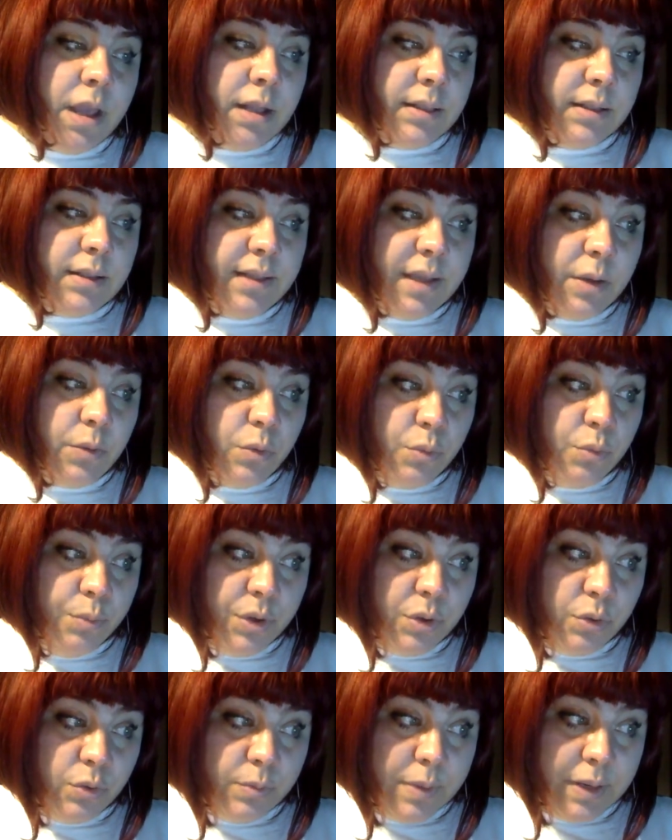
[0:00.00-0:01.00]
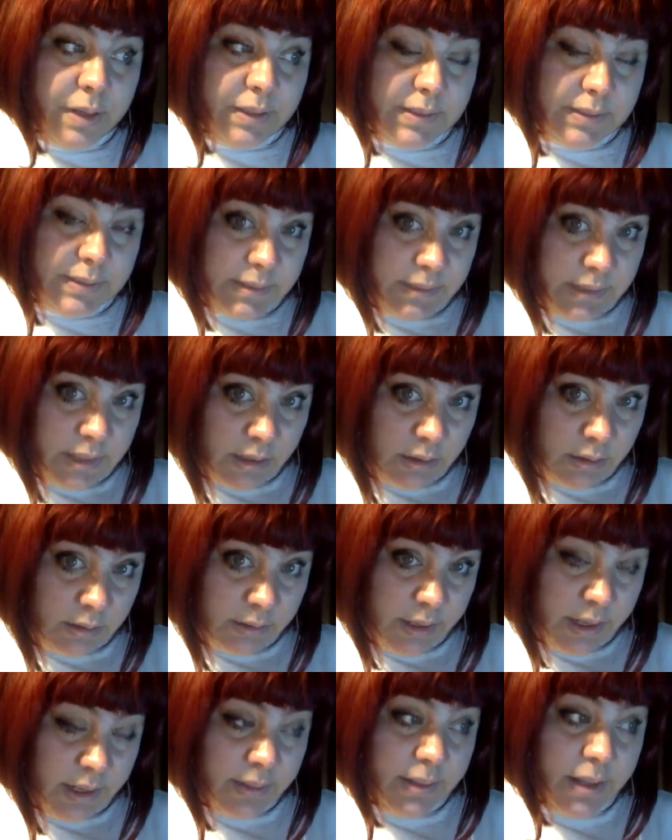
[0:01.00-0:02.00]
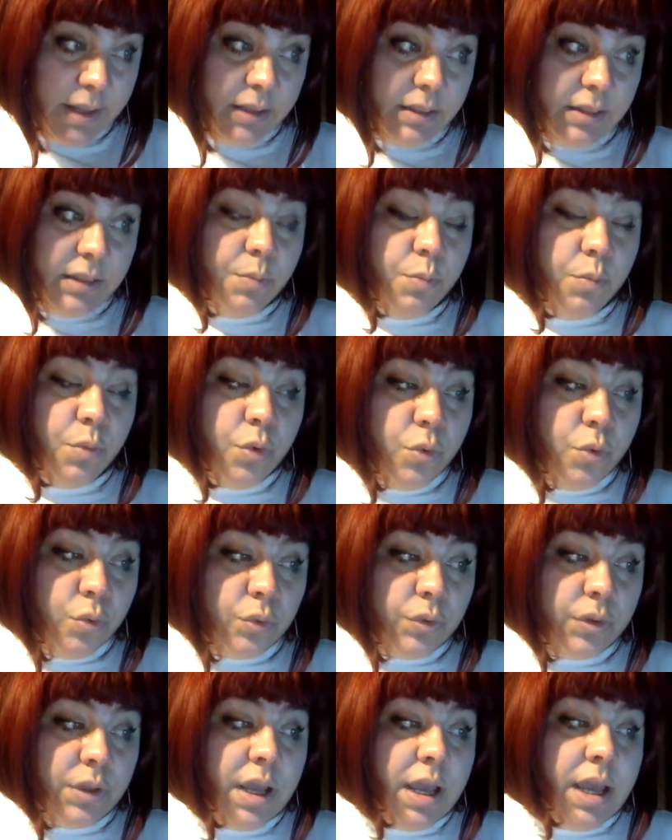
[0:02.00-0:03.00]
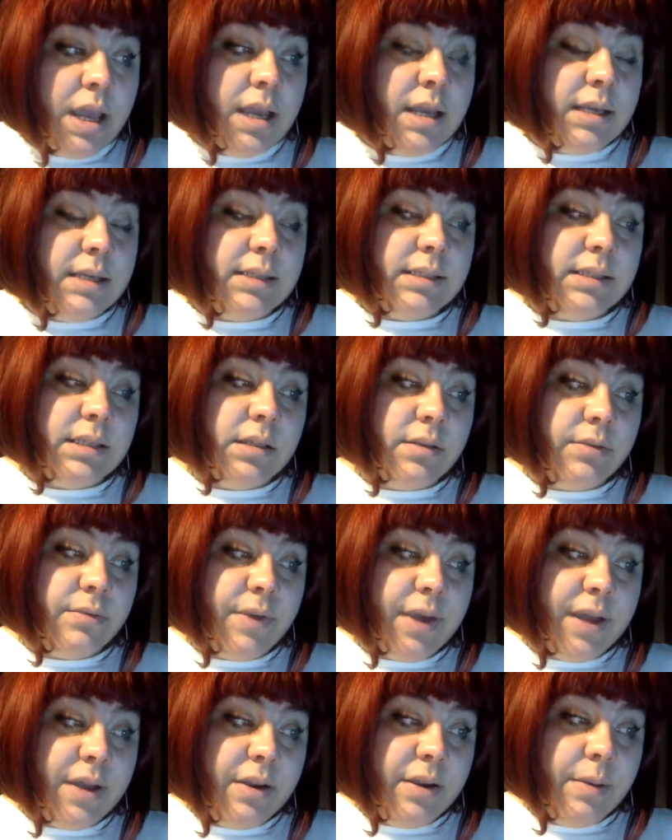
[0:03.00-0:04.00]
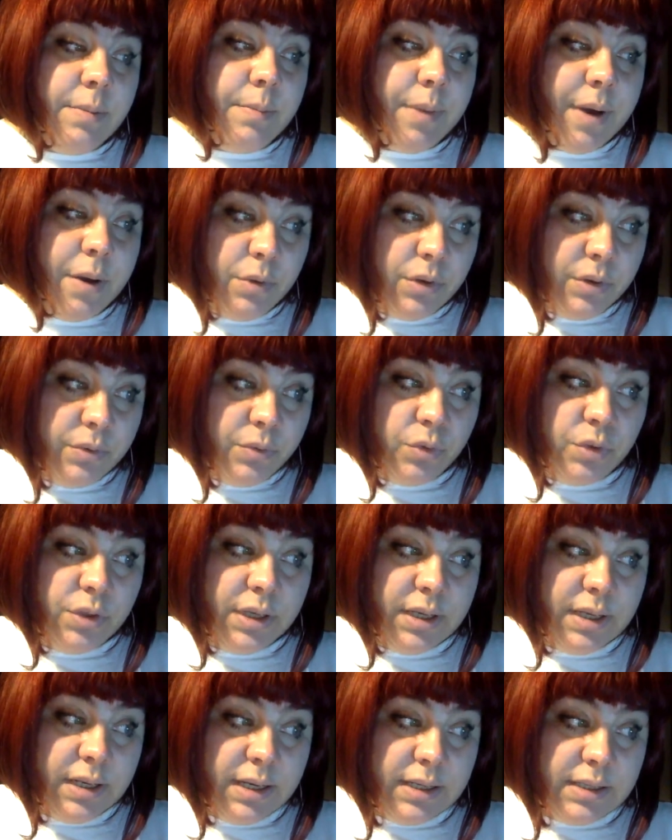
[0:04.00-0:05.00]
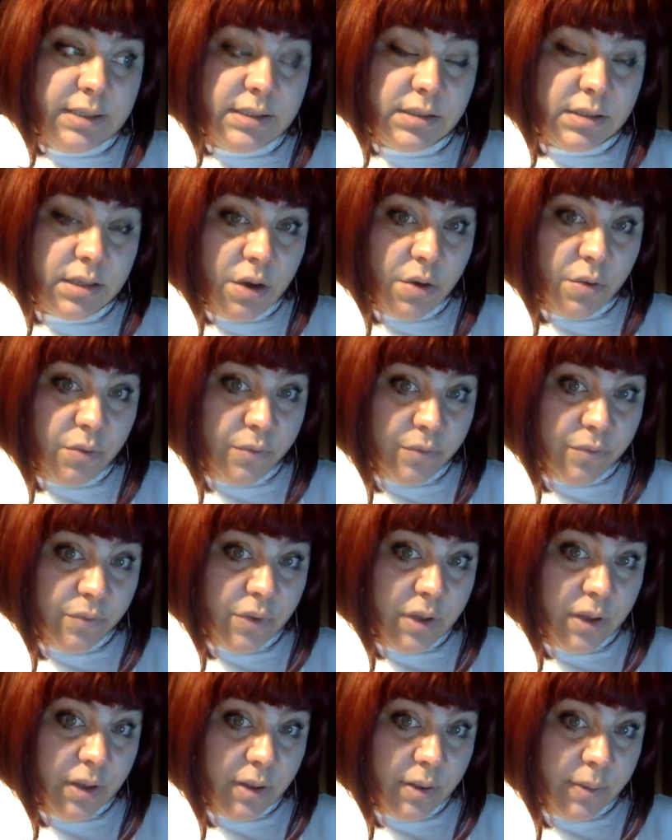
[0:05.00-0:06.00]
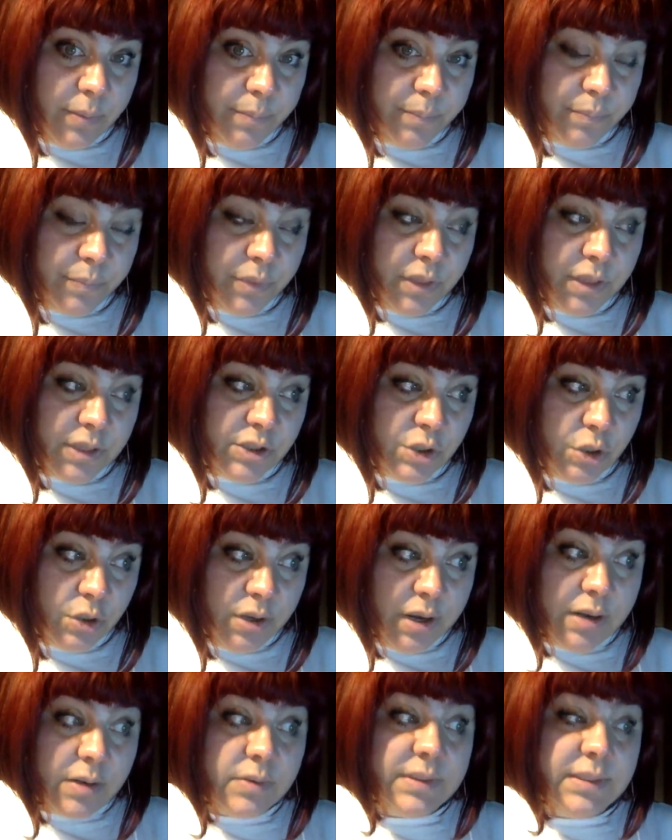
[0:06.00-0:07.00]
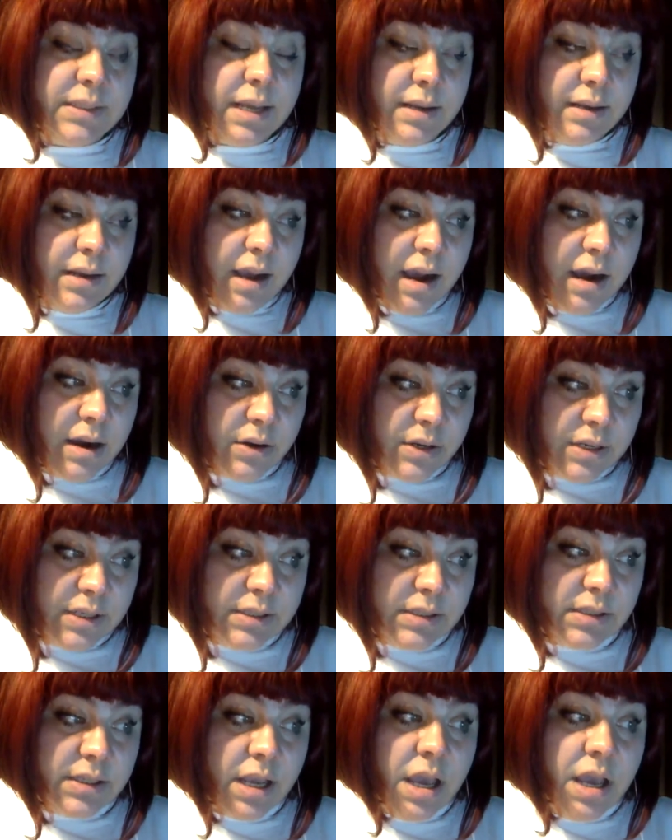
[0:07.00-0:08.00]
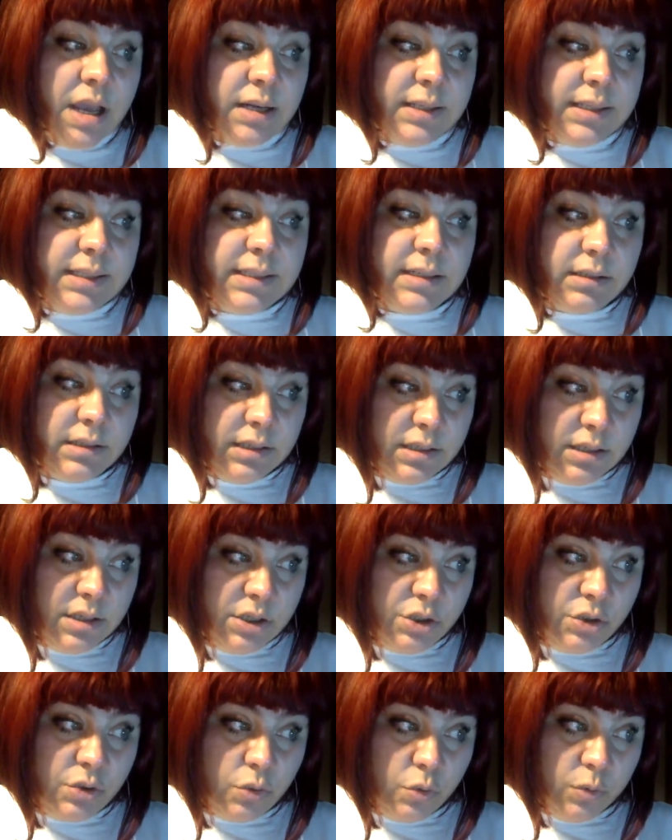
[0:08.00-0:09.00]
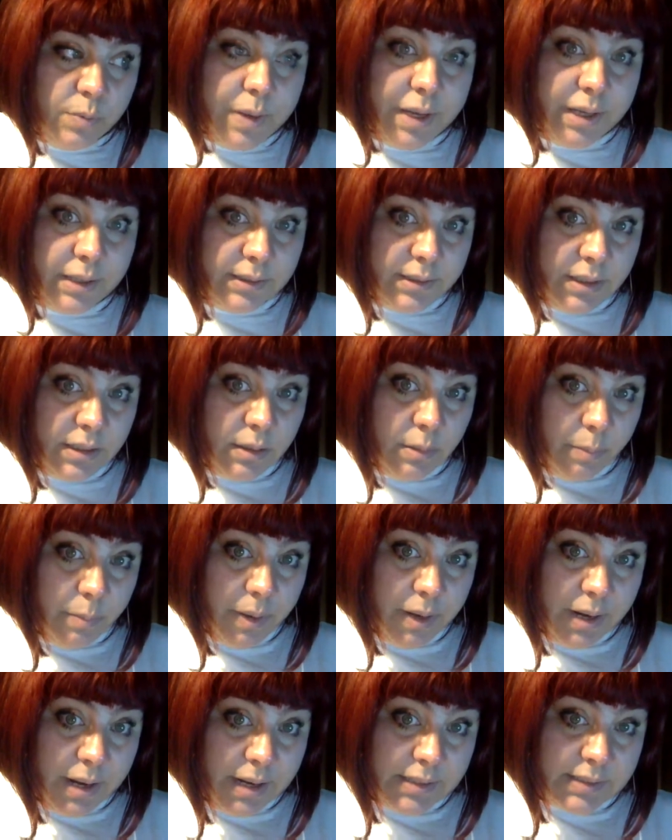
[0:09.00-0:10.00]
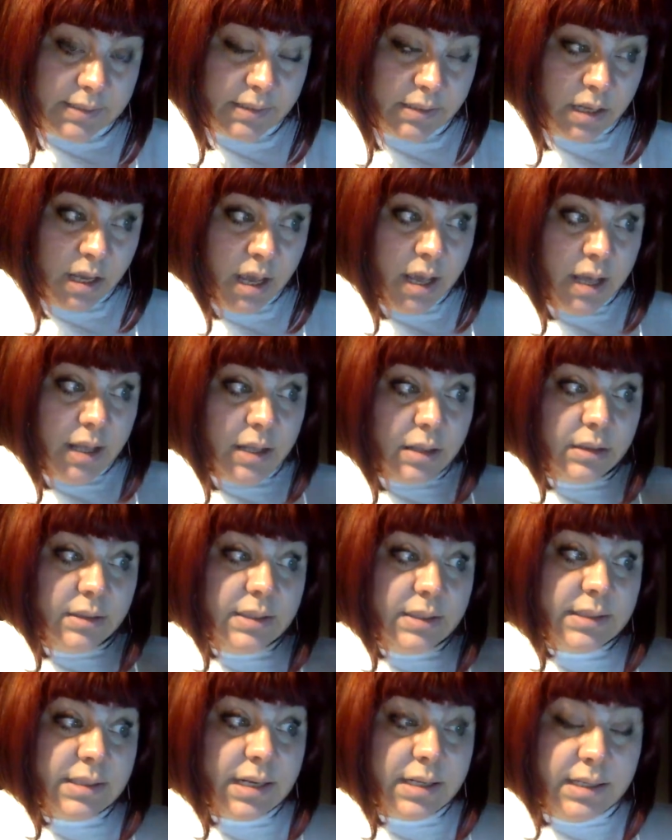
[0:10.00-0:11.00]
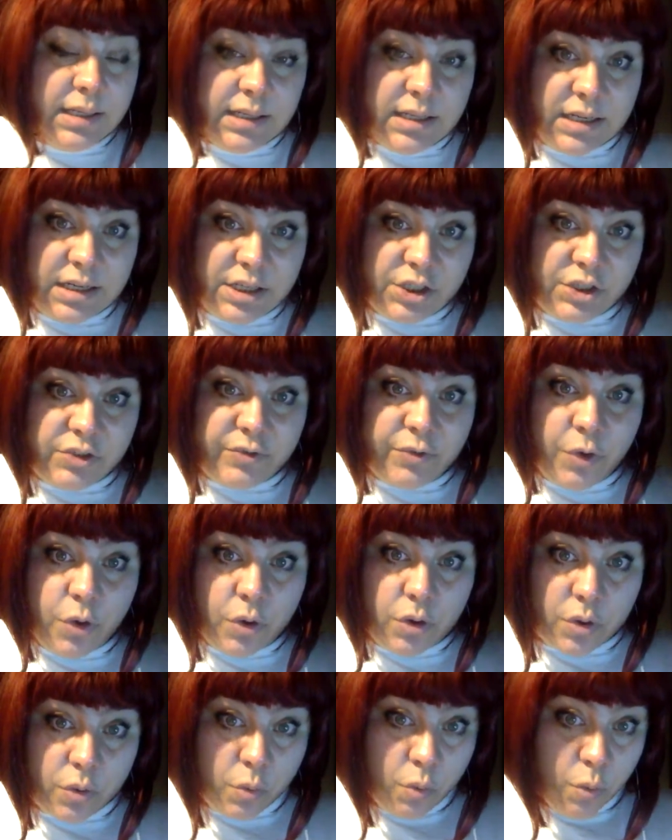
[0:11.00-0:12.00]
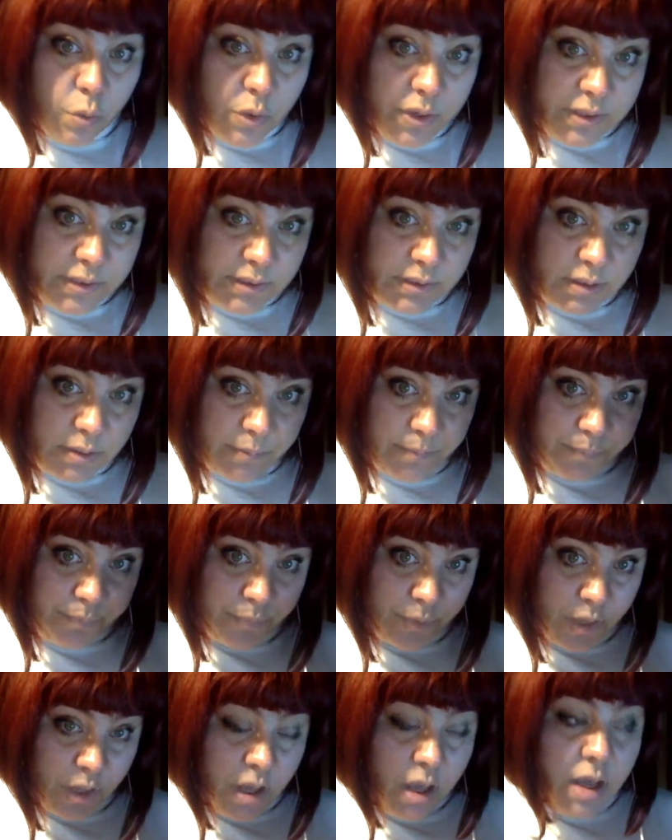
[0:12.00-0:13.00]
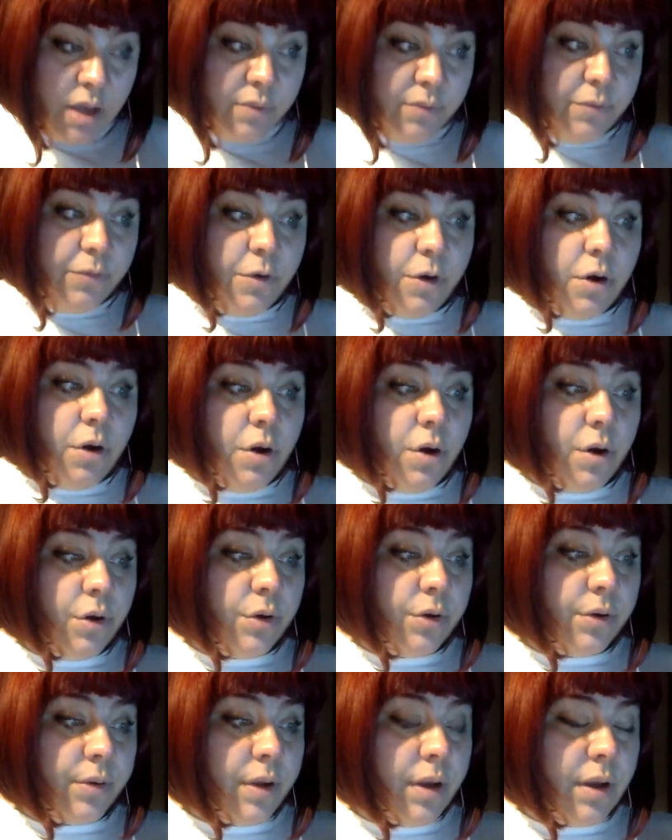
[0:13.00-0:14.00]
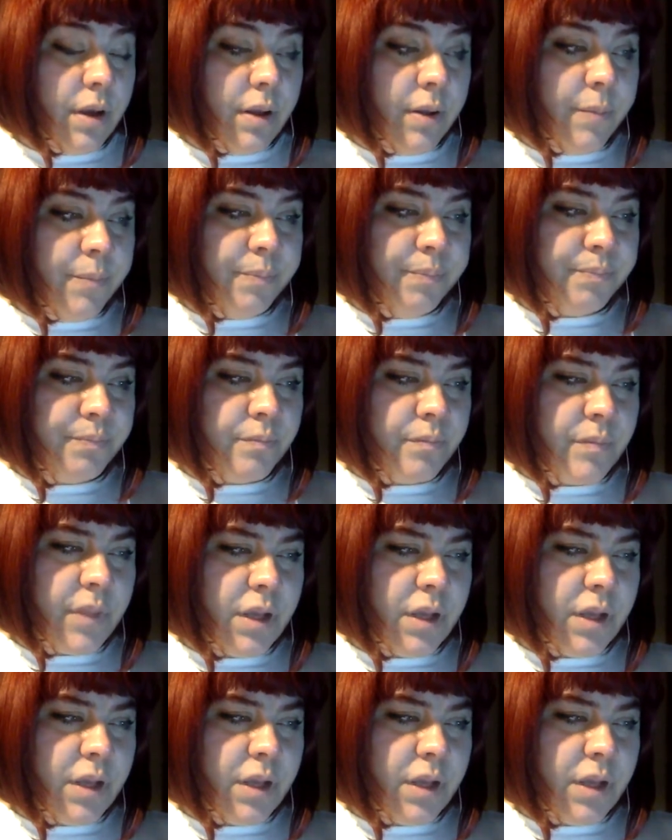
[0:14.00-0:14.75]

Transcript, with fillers: that they will be ruled by the sun and then the moon is in a very powerful degrees of um, the zodiacal sign aries these are degrees ruled by Athena Pallas. Uh, these are degrees for wisdom, for um,